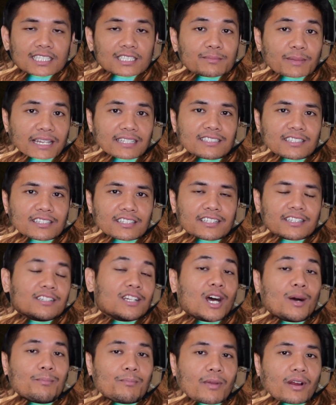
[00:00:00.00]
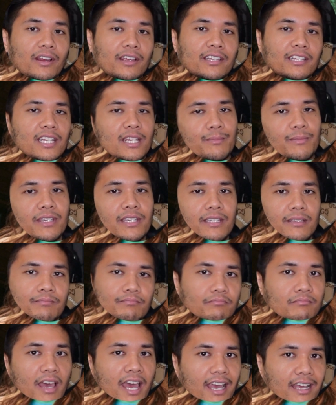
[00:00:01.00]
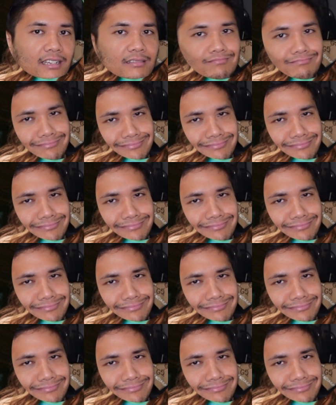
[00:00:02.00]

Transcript: it's basically an upmarket hippie bag.